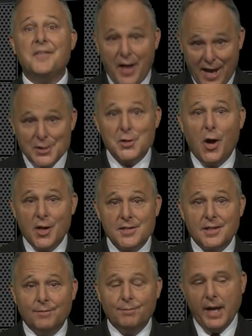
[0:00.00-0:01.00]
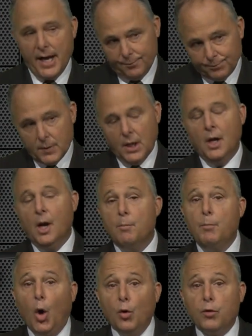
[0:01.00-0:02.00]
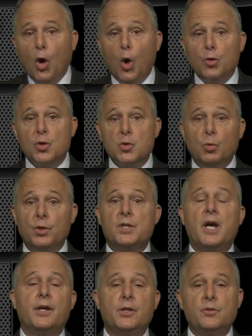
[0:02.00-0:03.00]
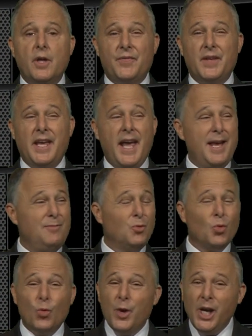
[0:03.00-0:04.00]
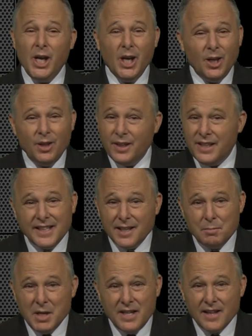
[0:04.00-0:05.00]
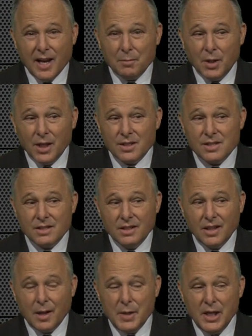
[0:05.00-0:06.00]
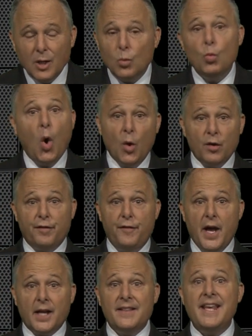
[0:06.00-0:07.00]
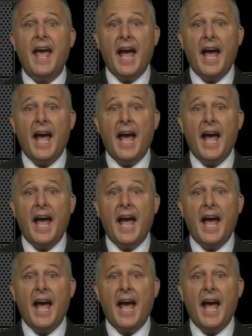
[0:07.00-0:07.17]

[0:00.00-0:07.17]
Thanks, Austin. Now, both coaches will tell you that the game really did not mean that much. I mean, it won't affect the